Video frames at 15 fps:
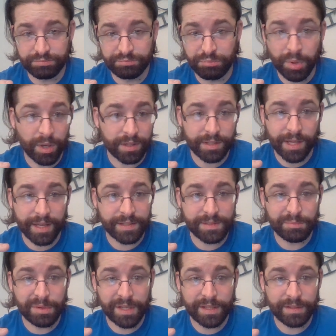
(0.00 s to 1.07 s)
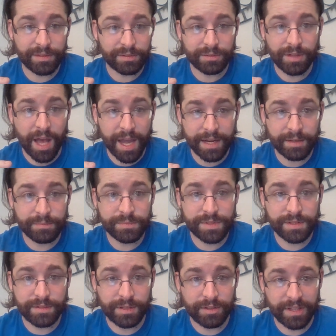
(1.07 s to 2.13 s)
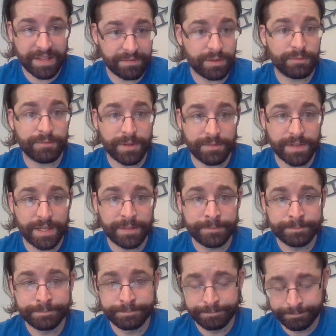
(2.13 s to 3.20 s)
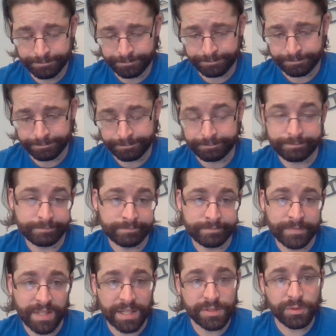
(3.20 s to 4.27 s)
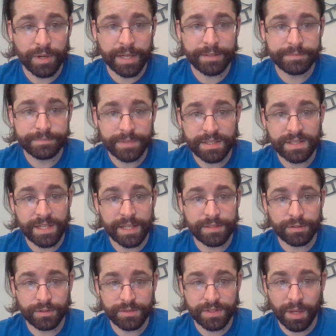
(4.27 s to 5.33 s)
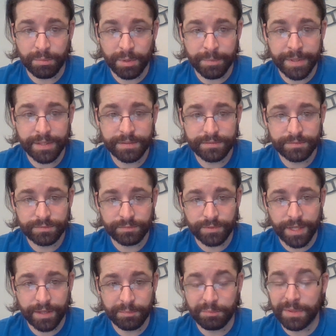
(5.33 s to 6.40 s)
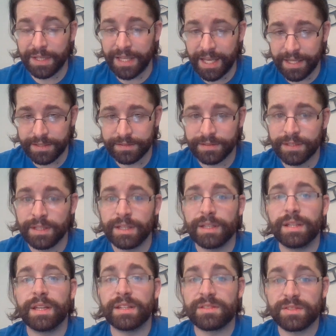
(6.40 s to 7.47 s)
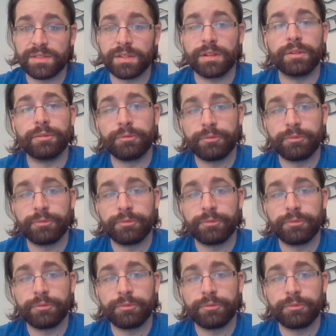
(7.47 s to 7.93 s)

book XP little items that'll give you 50. That's great. That's a nice little supplement, right? But again, it's still